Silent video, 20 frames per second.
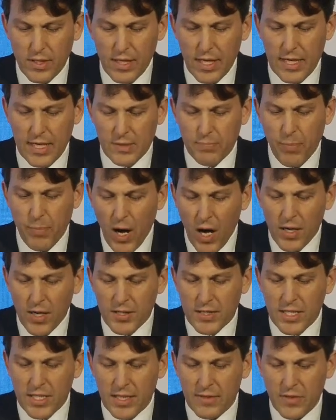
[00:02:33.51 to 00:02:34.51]
It's
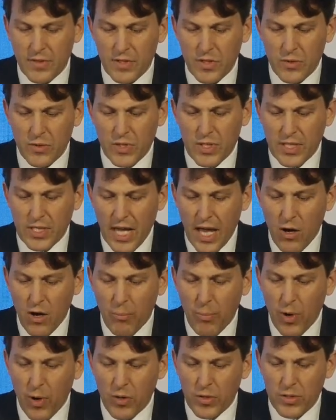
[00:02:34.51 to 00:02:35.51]
piloting the new Scale
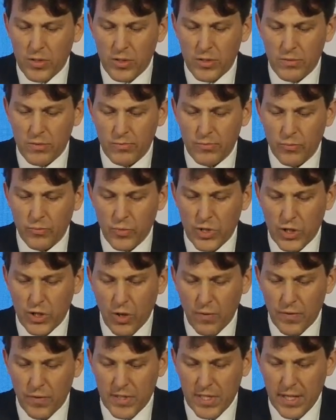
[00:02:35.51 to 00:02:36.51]
Box, which
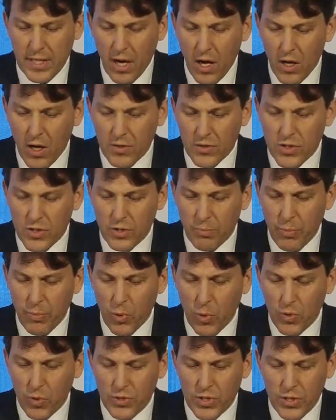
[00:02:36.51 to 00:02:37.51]
offers enhanced
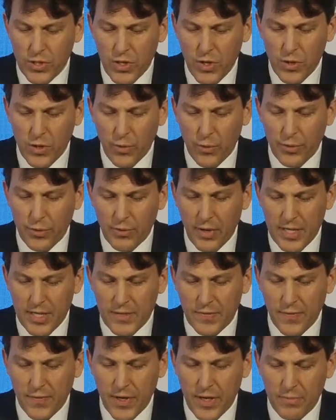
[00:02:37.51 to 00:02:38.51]
support to newly
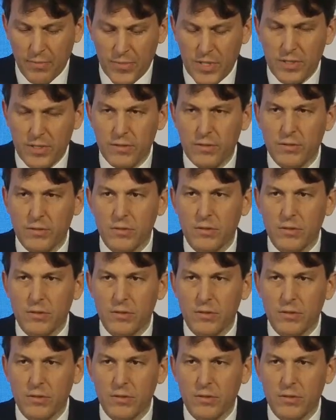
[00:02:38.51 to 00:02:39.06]
authorised firms.